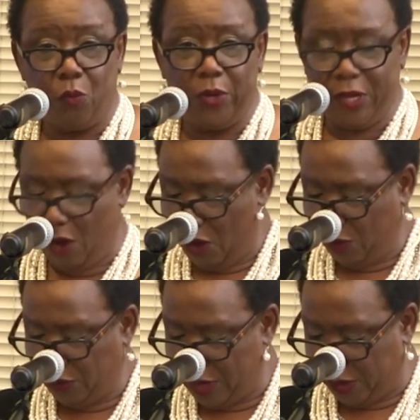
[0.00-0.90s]
we
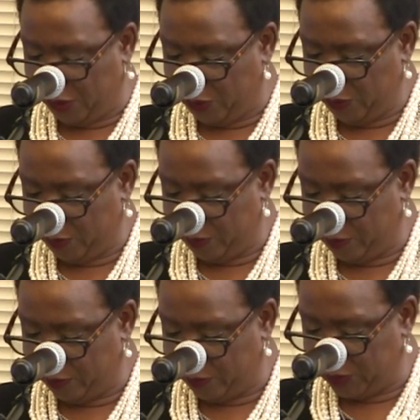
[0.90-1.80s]
all know
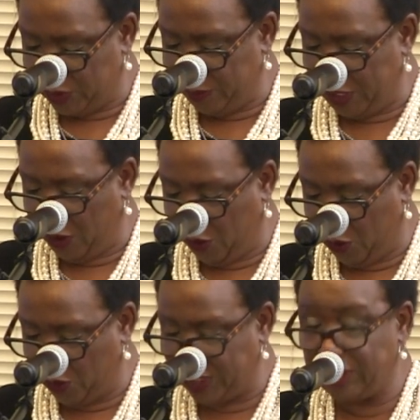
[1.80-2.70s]
to
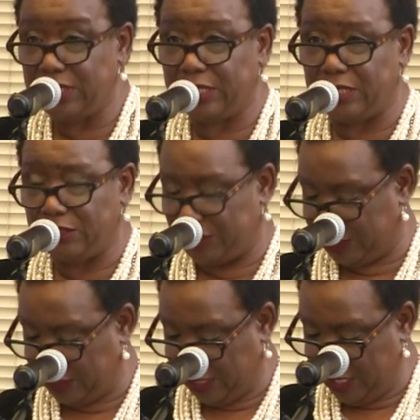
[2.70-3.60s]
behold and
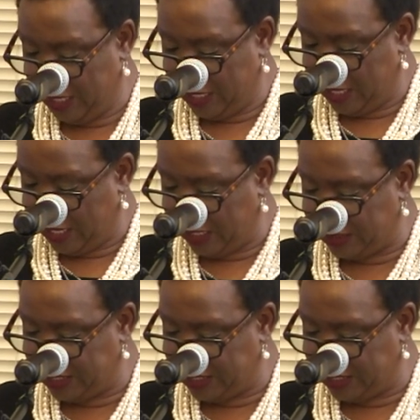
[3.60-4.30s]
touch a